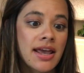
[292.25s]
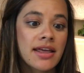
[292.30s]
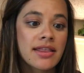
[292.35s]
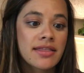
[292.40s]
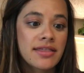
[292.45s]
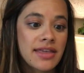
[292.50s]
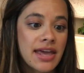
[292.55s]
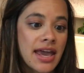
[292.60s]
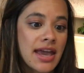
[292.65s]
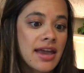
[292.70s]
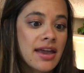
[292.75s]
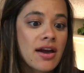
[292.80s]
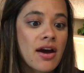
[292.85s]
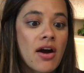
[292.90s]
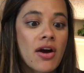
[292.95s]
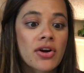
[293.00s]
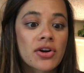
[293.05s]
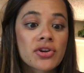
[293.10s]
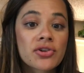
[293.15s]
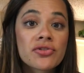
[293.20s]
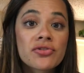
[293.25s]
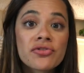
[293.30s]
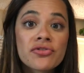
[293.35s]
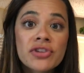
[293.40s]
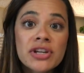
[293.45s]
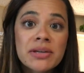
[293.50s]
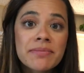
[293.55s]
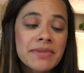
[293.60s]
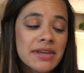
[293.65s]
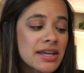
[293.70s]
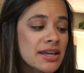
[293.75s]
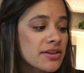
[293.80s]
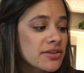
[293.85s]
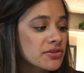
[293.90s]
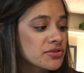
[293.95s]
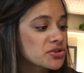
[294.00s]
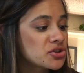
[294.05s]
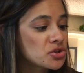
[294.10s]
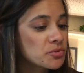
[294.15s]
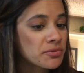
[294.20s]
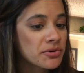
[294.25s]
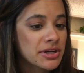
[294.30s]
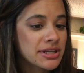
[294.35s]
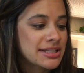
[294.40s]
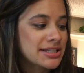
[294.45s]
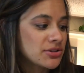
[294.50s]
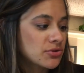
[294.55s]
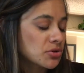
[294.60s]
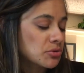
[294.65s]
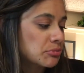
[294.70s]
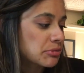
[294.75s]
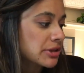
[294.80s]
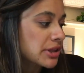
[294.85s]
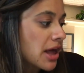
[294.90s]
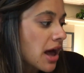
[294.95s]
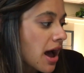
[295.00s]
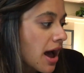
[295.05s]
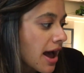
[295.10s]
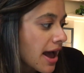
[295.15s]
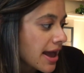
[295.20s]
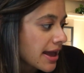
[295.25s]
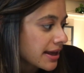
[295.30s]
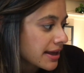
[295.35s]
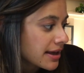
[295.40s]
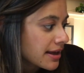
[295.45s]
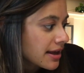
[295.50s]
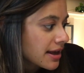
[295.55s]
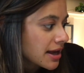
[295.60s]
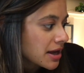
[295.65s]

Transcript: They are creamy, they're super easy to apply.